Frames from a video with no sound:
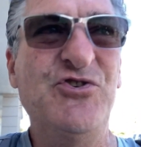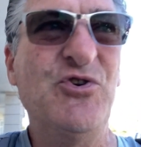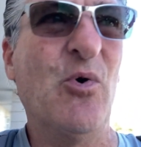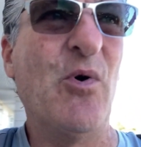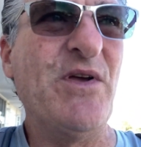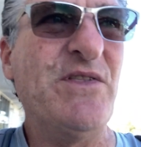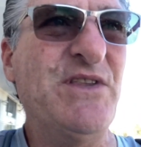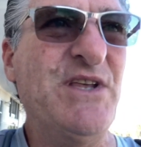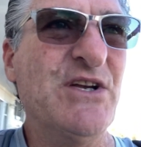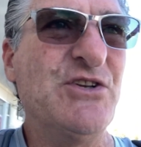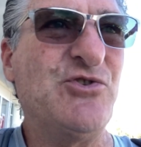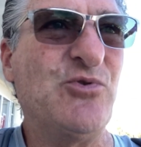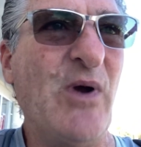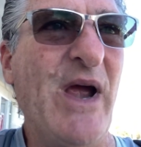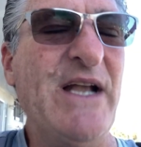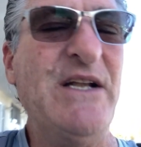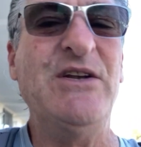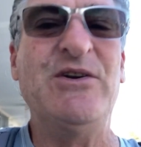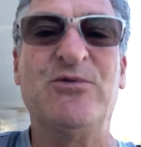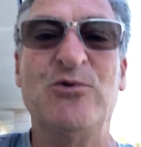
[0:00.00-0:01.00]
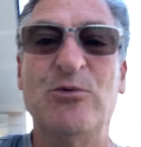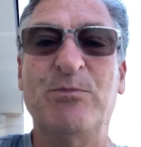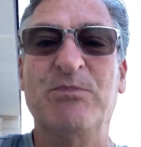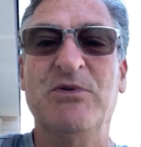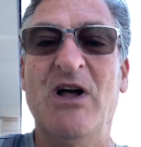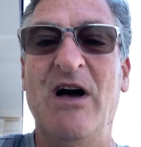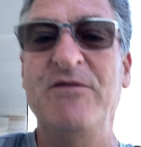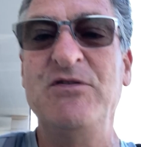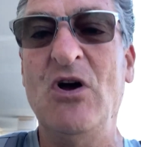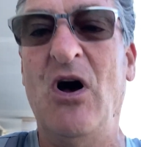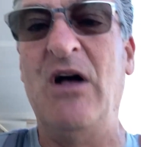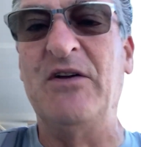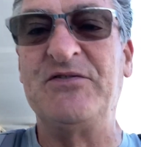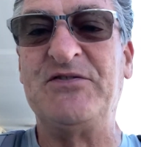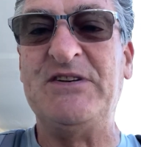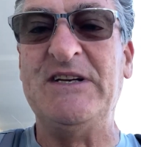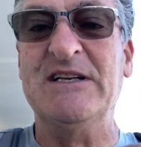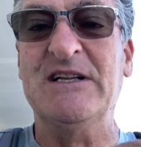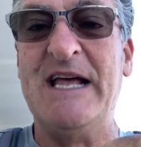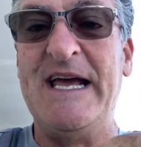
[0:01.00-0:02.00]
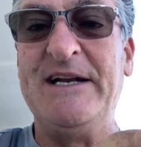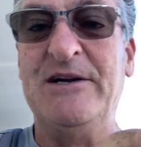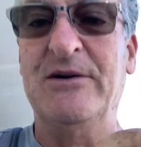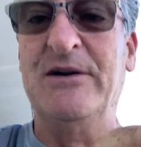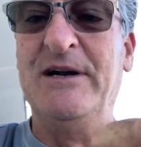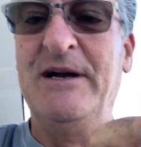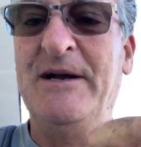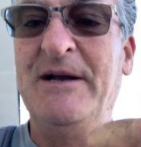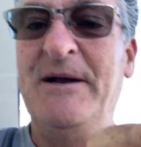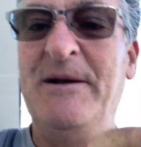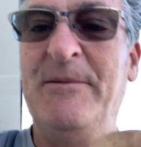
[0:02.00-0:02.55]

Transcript: join the trading group. Love y'all. See you later.